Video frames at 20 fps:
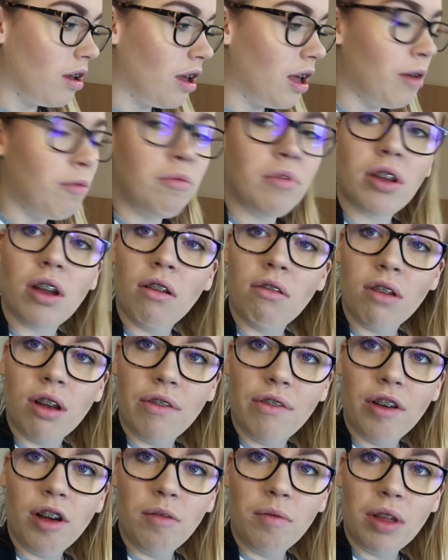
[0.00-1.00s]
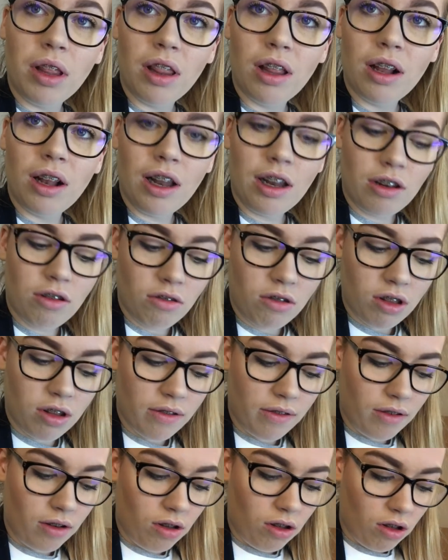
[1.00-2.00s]
Em's currently filming the glitter on the
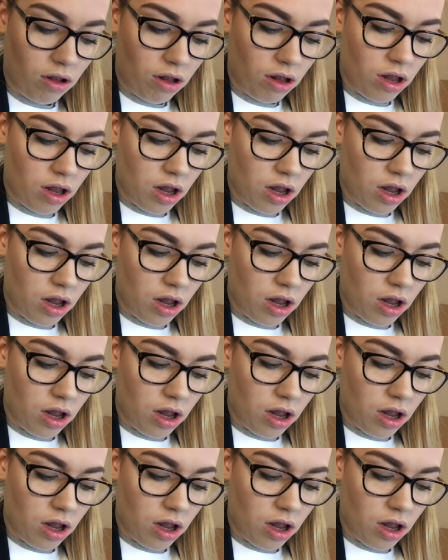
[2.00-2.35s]
floor.